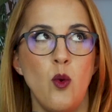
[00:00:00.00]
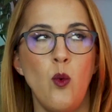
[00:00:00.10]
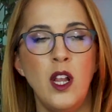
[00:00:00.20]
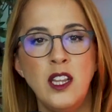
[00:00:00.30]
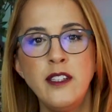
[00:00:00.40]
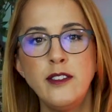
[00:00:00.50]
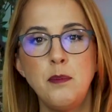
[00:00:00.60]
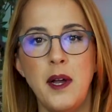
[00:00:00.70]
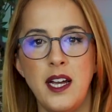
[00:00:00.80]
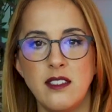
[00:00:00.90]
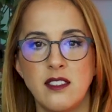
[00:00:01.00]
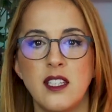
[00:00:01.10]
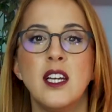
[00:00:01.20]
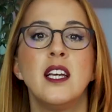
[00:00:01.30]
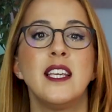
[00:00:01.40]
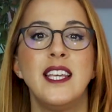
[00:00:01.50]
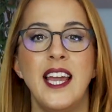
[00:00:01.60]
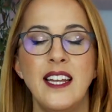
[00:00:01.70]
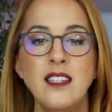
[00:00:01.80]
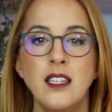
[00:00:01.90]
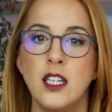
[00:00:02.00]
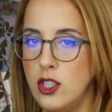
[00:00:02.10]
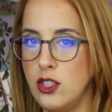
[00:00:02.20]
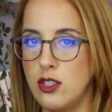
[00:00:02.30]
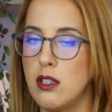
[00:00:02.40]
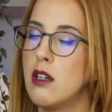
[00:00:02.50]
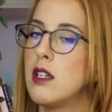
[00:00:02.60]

One level past. Can, could.